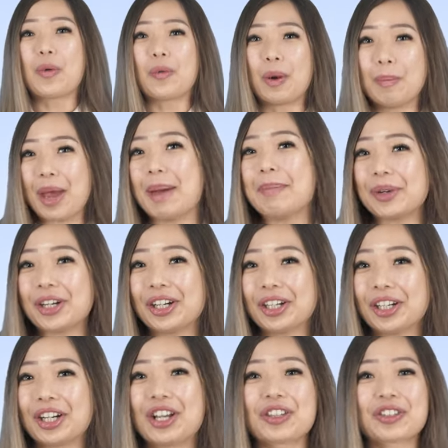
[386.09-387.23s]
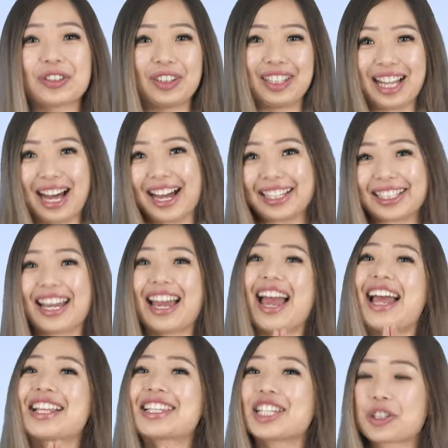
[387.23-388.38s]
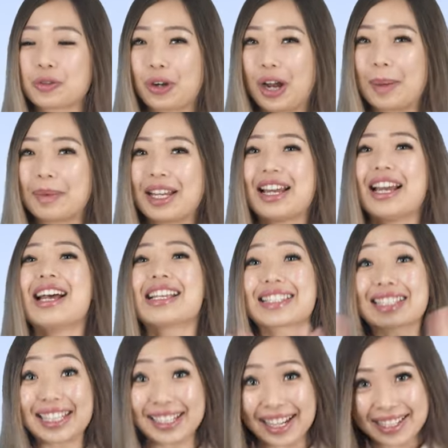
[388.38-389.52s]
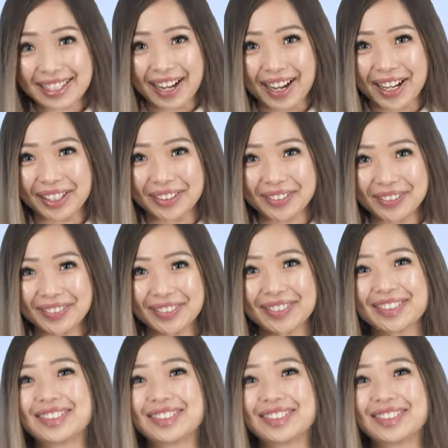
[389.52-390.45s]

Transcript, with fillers: Remember to like and subscribe. See you next time!